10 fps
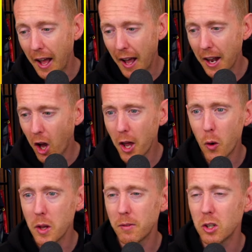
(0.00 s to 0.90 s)
And I
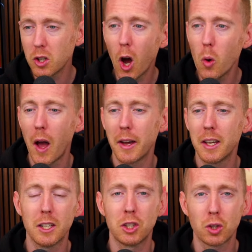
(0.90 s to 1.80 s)
don't even know how you
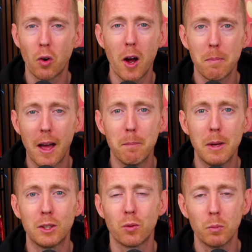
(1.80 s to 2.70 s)
describe that
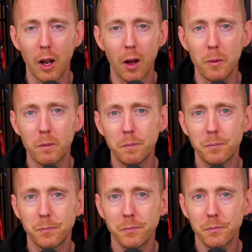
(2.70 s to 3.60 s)
miss from Delo.
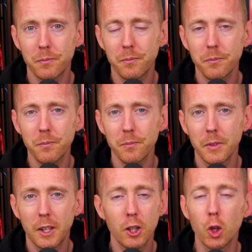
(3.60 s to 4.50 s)

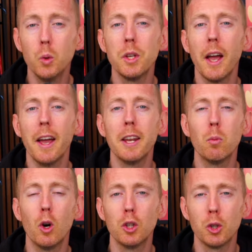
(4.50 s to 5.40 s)
Use any
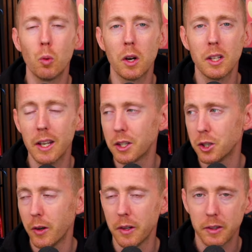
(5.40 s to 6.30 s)
word you want in the
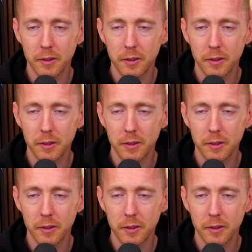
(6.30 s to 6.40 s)
dictionary.